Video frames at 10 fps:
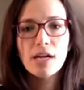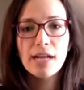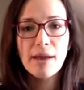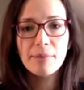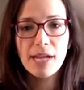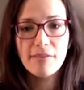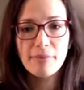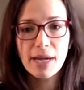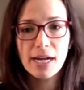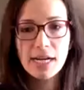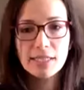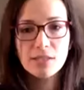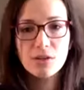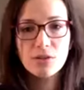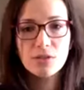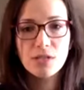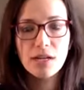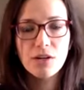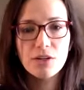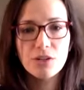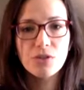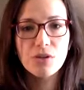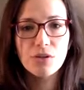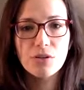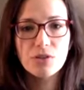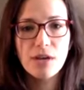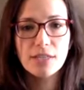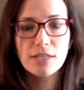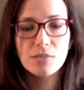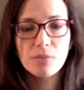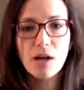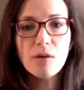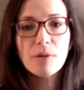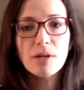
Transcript: Again, I'm going to have my eyes closed. I encourage you to close your eyes as well.